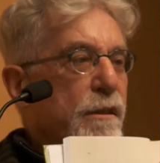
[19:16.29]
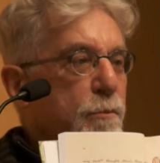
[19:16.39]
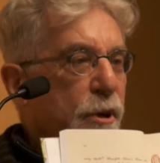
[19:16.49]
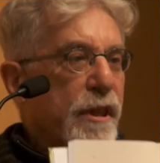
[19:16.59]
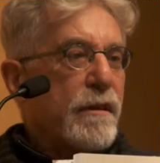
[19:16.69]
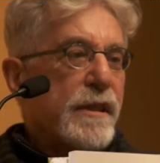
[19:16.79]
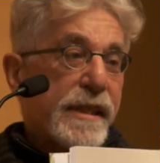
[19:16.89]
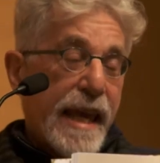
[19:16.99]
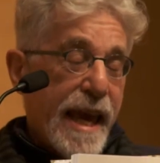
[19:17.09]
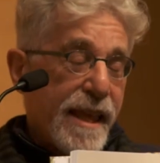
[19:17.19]
put,
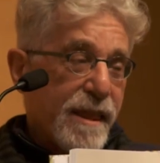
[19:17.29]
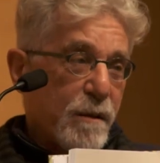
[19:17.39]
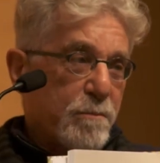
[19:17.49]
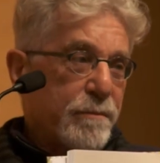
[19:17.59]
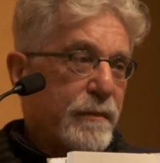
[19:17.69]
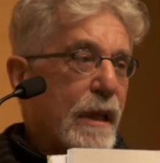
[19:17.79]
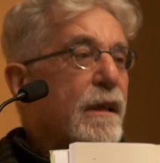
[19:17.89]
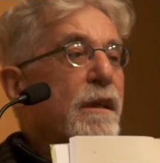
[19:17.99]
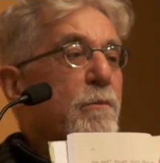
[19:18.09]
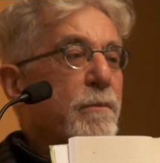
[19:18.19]
scanned them
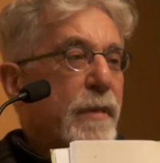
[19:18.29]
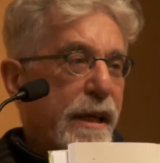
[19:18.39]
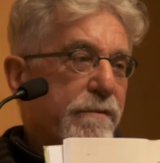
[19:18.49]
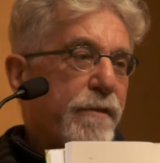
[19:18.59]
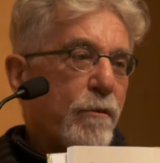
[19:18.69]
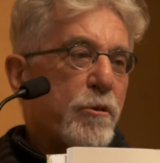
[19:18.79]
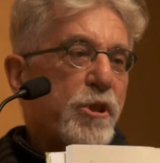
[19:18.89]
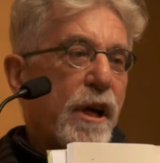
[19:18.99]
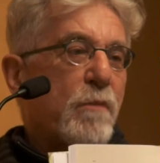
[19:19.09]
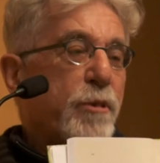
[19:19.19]
in
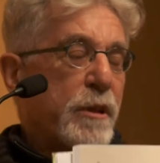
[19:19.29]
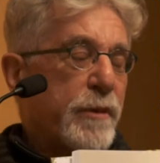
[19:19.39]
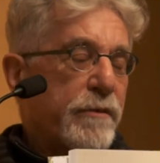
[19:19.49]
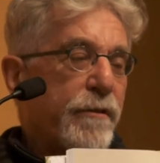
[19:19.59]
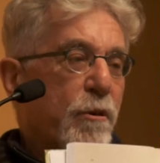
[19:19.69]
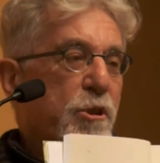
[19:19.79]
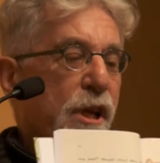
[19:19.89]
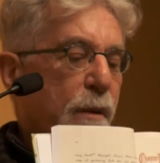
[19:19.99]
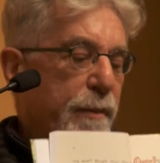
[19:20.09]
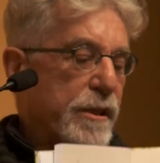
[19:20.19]
Photoshop, put them into Photoshop,